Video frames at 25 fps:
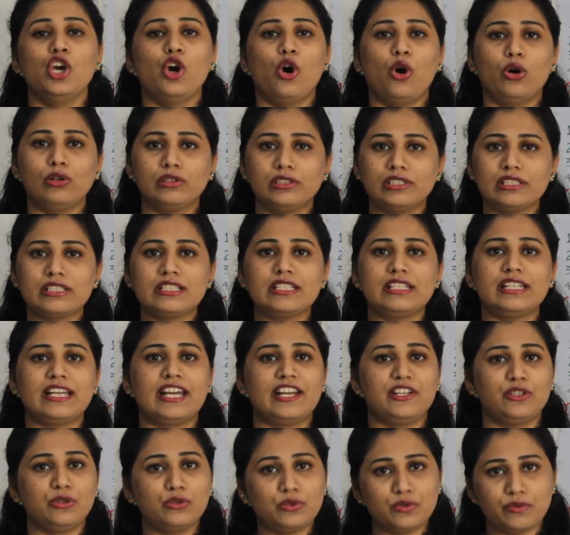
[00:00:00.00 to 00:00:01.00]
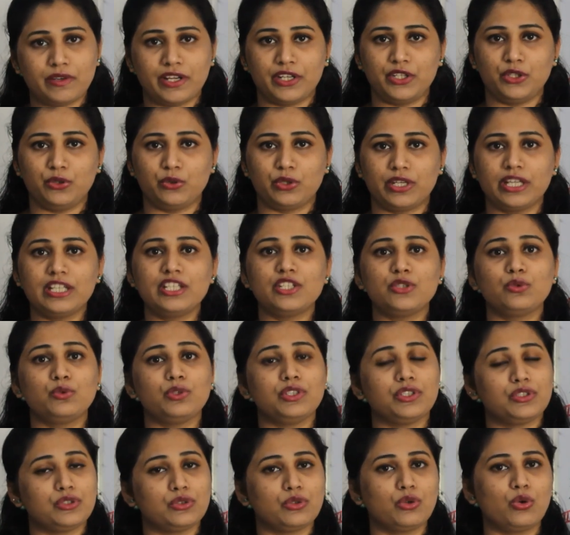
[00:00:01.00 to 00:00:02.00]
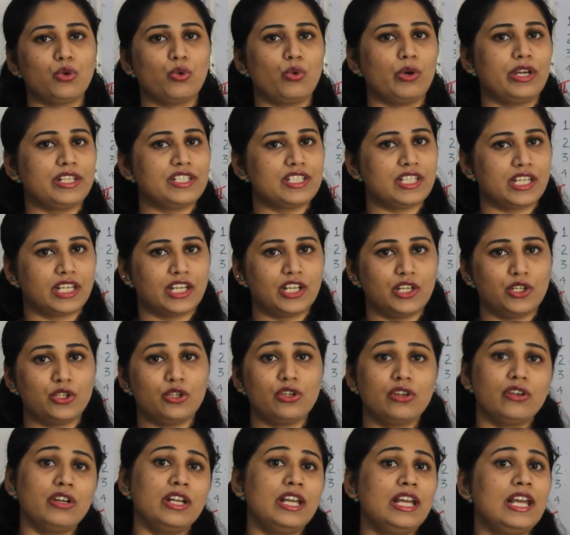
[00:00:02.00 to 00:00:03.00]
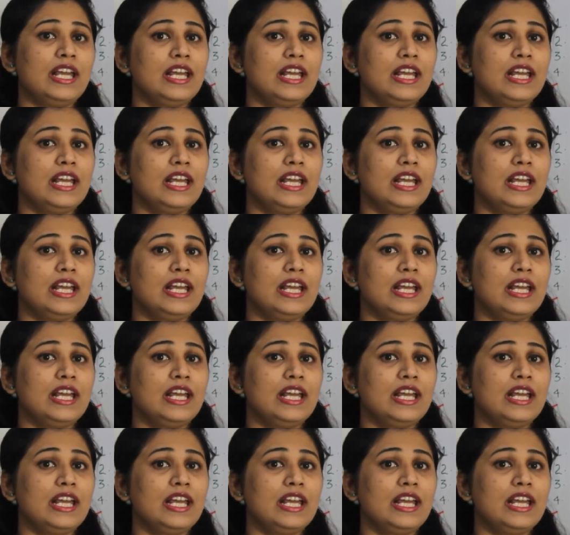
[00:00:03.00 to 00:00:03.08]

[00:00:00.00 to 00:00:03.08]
all the scenarios when you need to go and check in your